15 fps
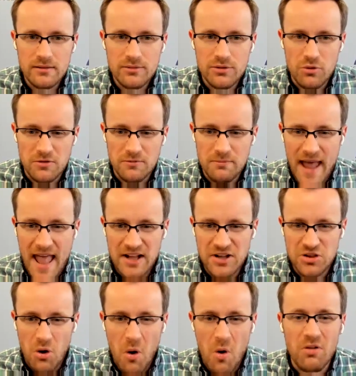sort of
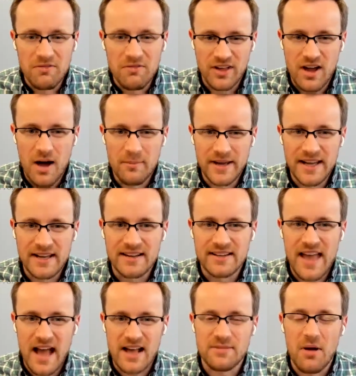manage all of the
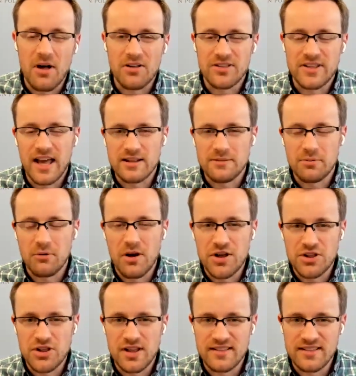coming tax policy
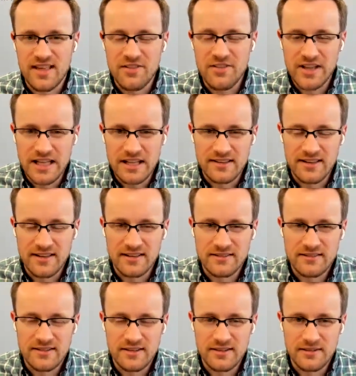expirations and the need
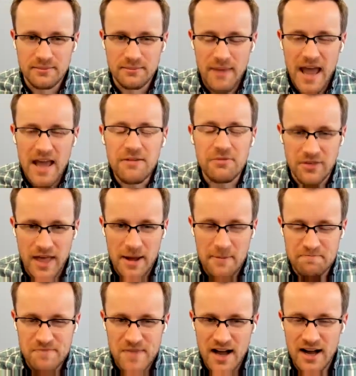to pay for
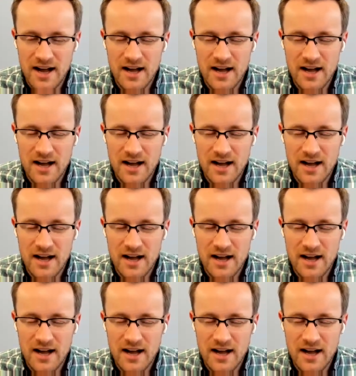them.